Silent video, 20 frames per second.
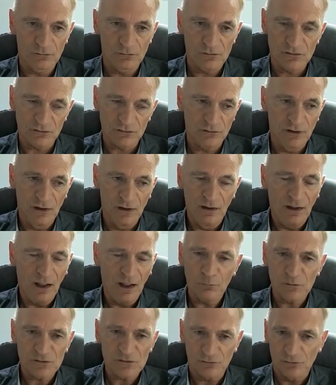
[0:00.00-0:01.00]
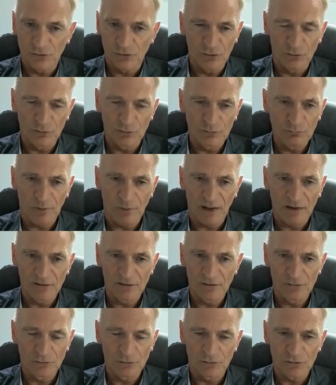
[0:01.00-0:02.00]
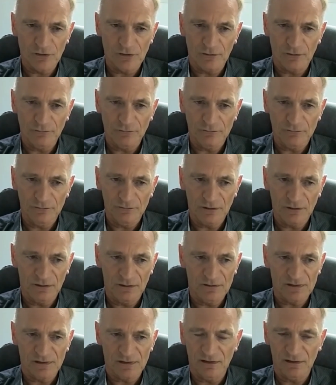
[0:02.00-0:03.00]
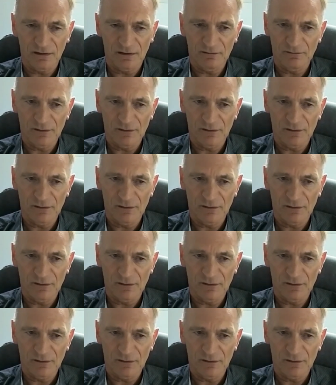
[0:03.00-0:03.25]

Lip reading: So I wasn't going to go and bang the door down and say